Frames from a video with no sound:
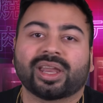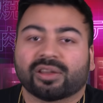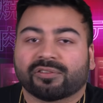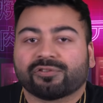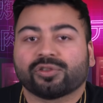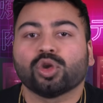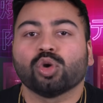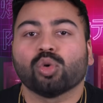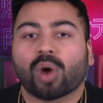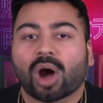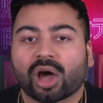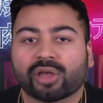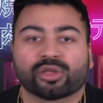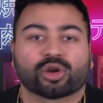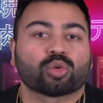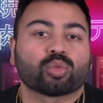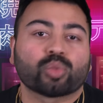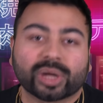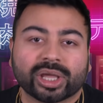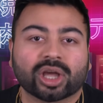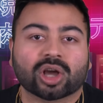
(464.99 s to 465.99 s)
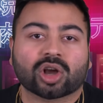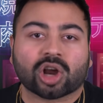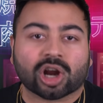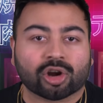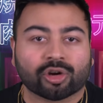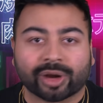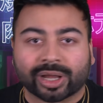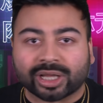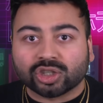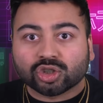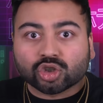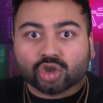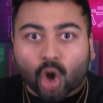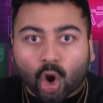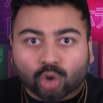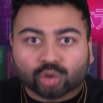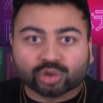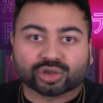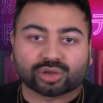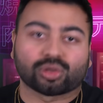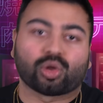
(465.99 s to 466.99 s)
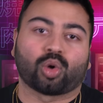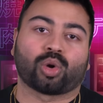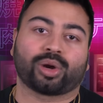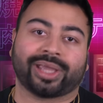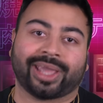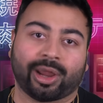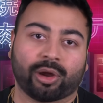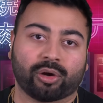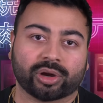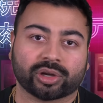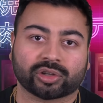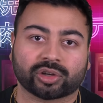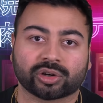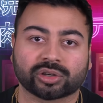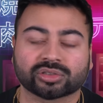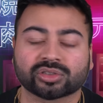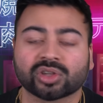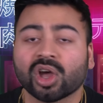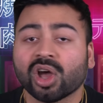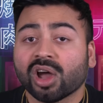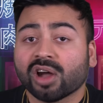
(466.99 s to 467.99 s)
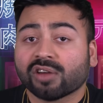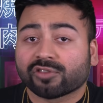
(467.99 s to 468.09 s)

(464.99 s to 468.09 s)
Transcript: and a few other reoccurring Doge lore characters.